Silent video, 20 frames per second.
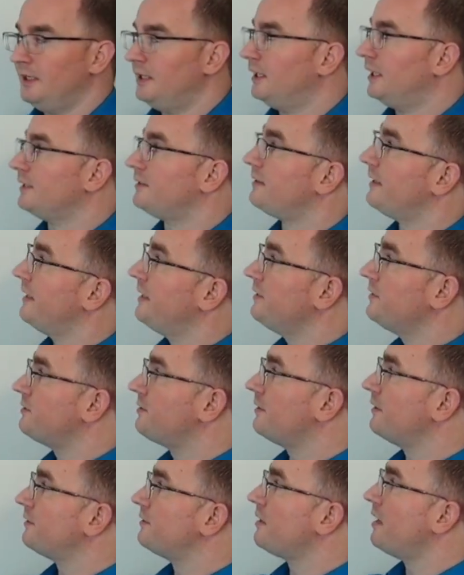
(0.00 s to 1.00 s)
Today's
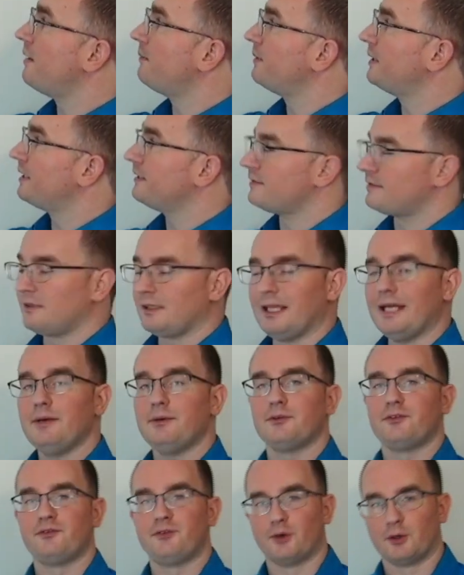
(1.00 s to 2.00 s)
topic is cloud
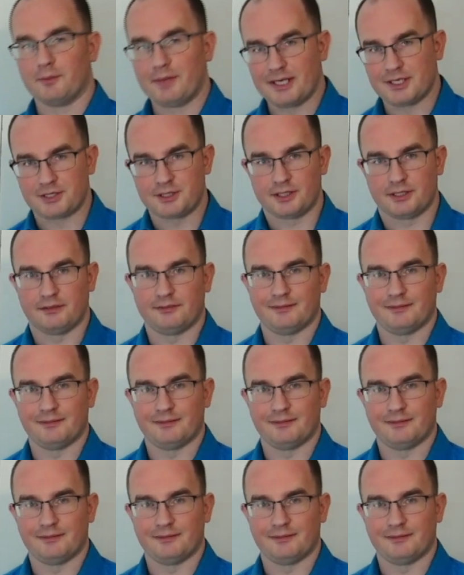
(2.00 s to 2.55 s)
formation.